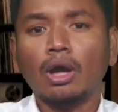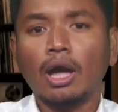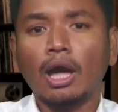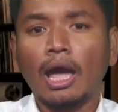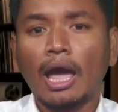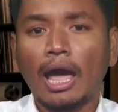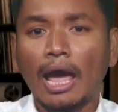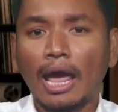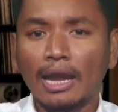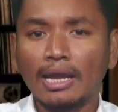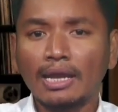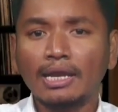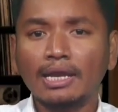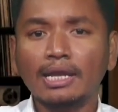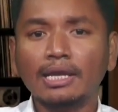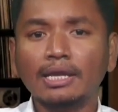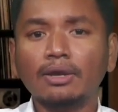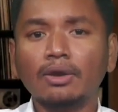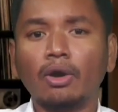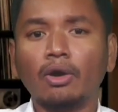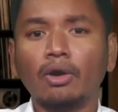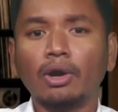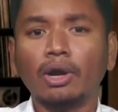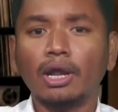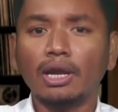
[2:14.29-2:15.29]
handling
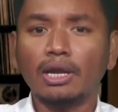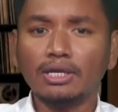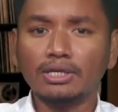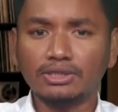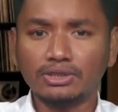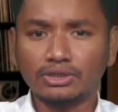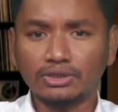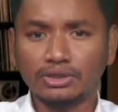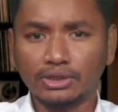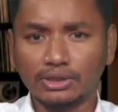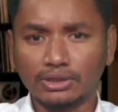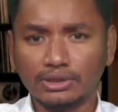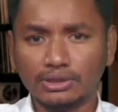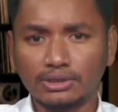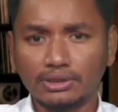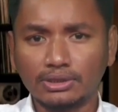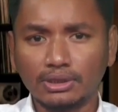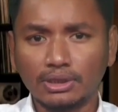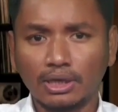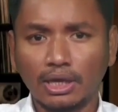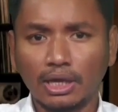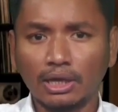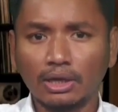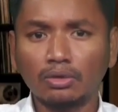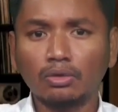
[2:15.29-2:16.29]
oral histories,
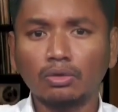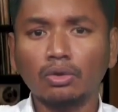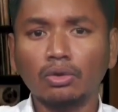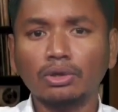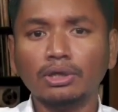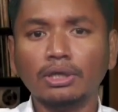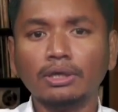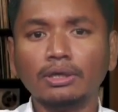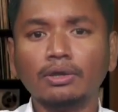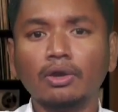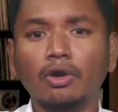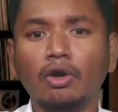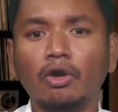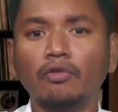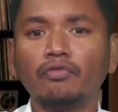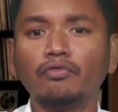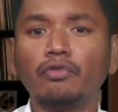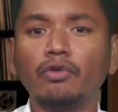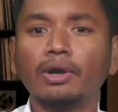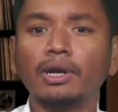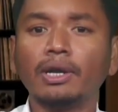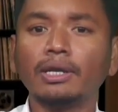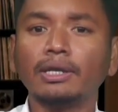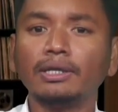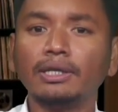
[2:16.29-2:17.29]
including
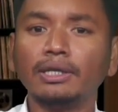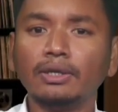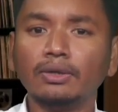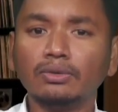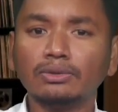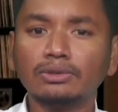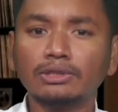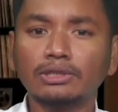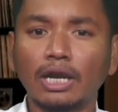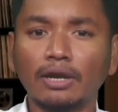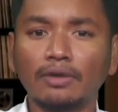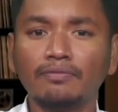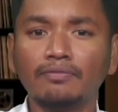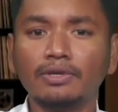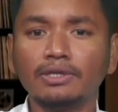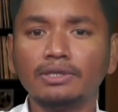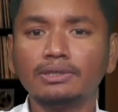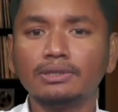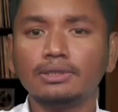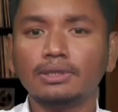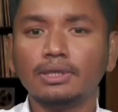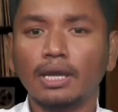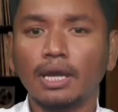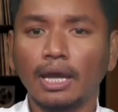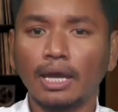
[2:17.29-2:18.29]
offering new
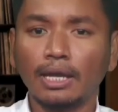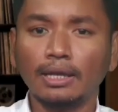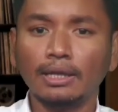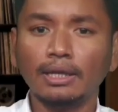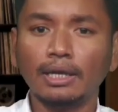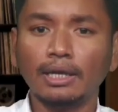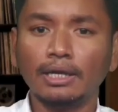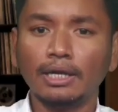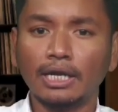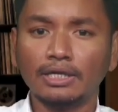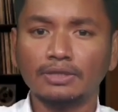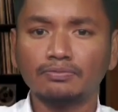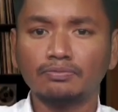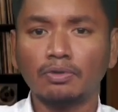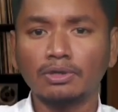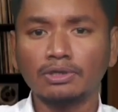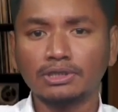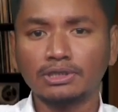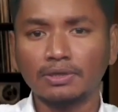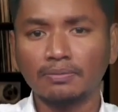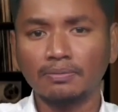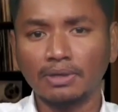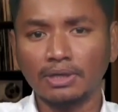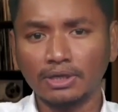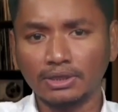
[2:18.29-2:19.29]
service and
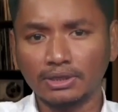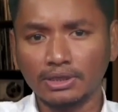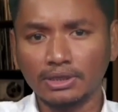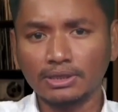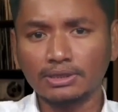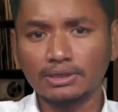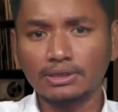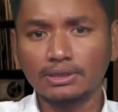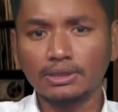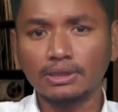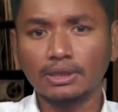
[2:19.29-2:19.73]
responsibilities,